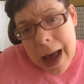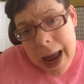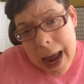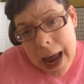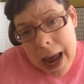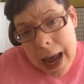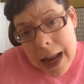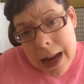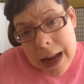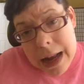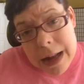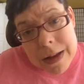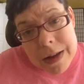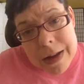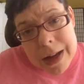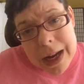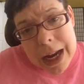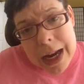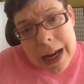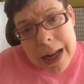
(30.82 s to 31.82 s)
And
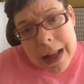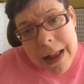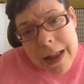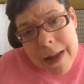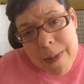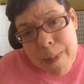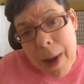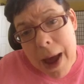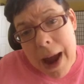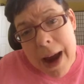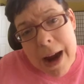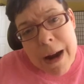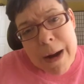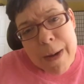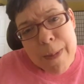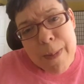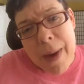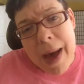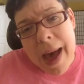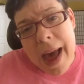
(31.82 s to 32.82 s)
it's
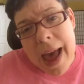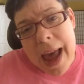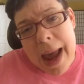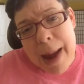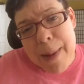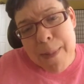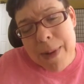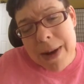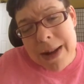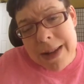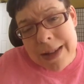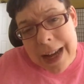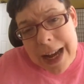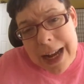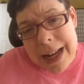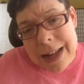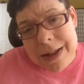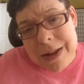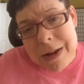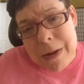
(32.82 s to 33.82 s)
inspired by Breast
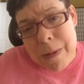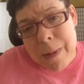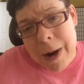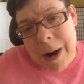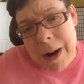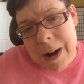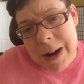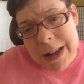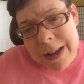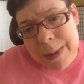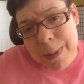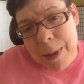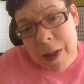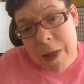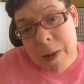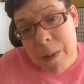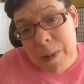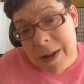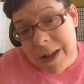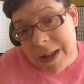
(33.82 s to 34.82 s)
Cancer Awareness
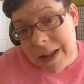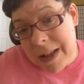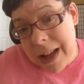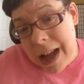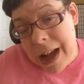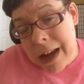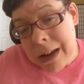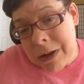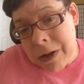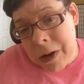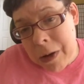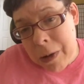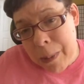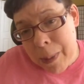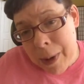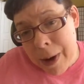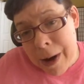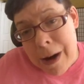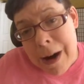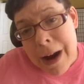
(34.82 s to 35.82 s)
Month, which is
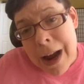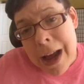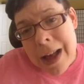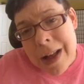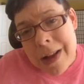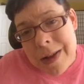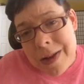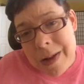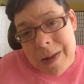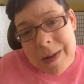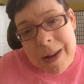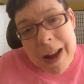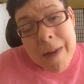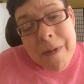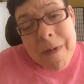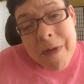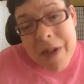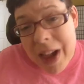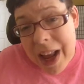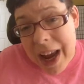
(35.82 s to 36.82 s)
October. So
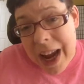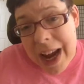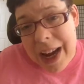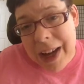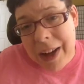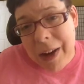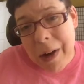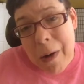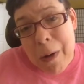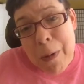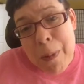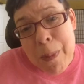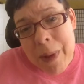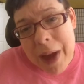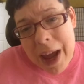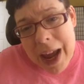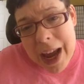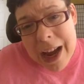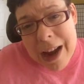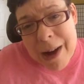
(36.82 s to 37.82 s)
definitely go
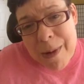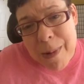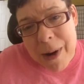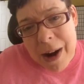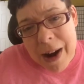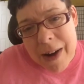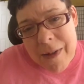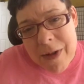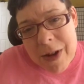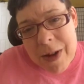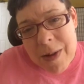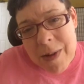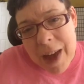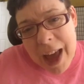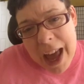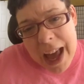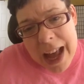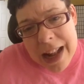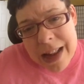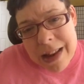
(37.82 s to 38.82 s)
pink wherever you
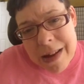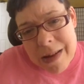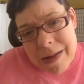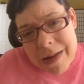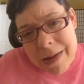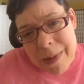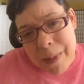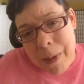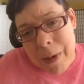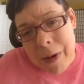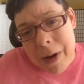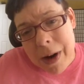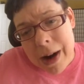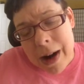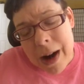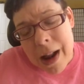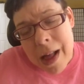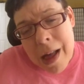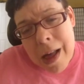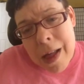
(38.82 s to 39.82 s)
can to
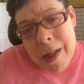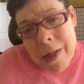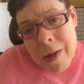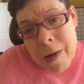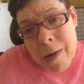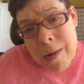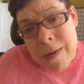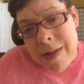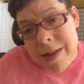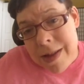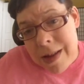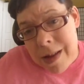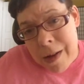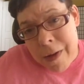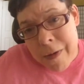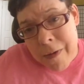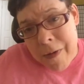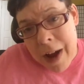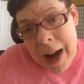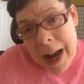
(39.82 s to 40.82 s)
support those
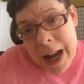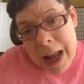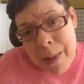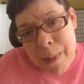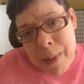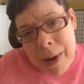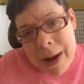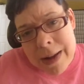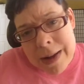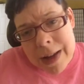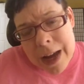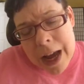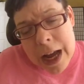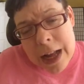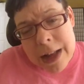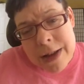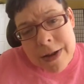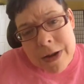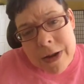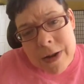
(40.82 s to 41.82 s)
still fighting breast
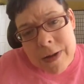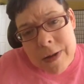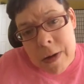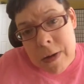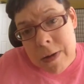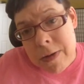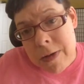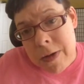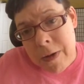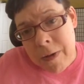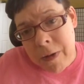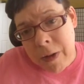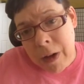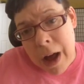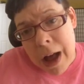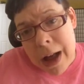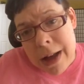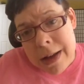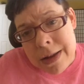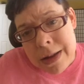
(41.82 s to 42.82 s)
cancer, those who've
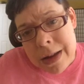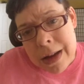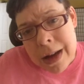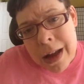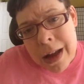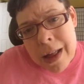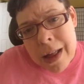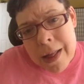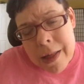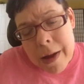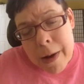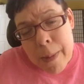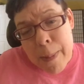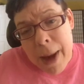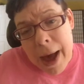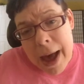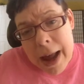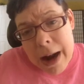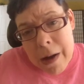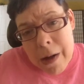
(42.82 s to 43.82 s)
lost their
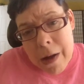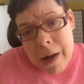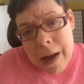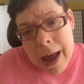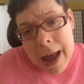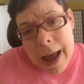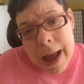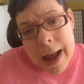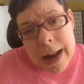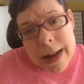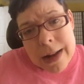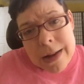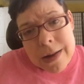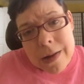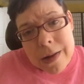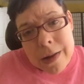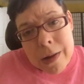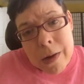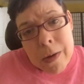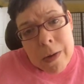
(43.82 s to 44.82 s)
battle, and
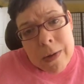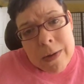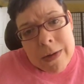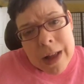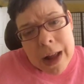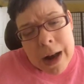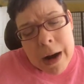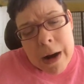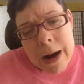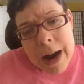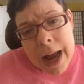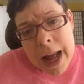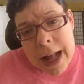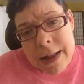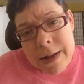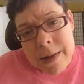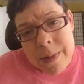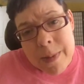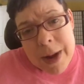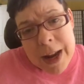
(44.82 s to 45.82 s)
those that are
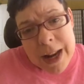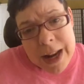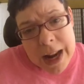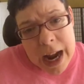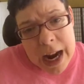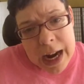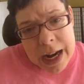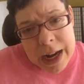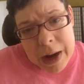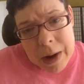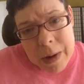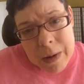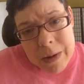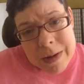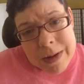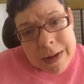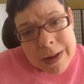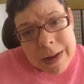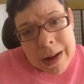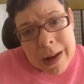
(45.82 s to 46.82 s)
yet to be
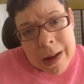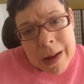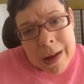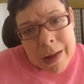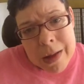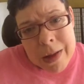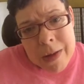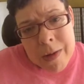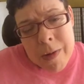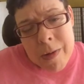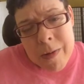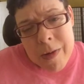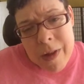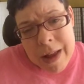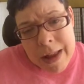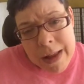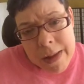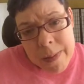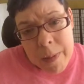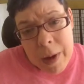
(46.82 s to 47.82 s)
diagnosed through
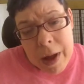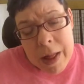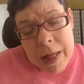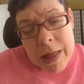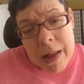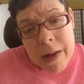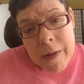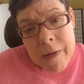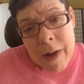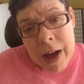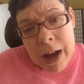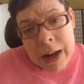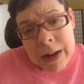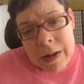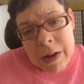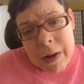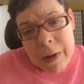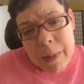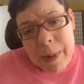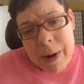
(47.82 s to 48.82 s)
this month of
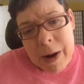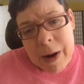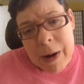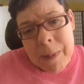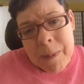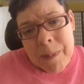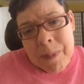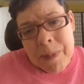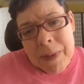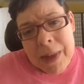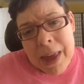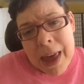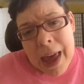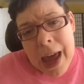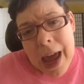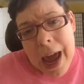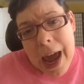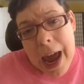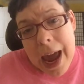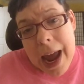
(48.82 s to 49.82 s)
October.
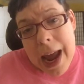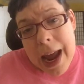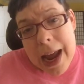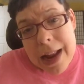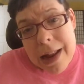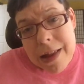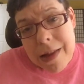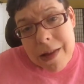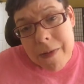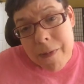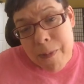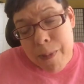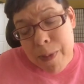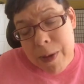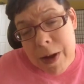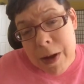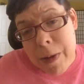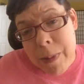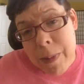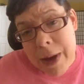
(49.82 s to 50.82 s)
And
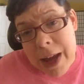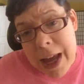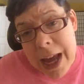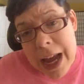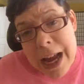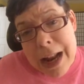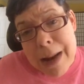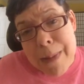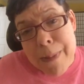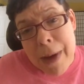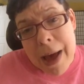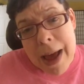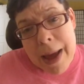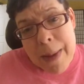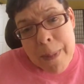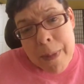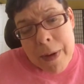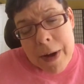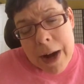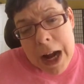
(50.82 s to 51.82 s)
you begin by
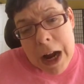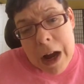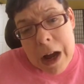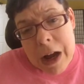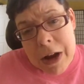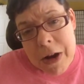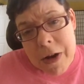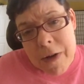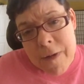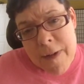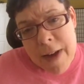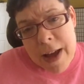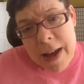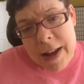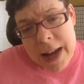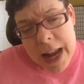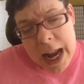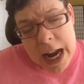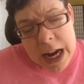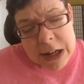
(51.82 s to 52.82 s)
putting on your
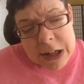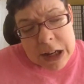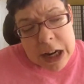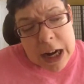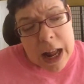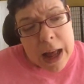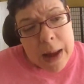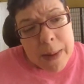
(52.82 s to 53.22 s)
foundation.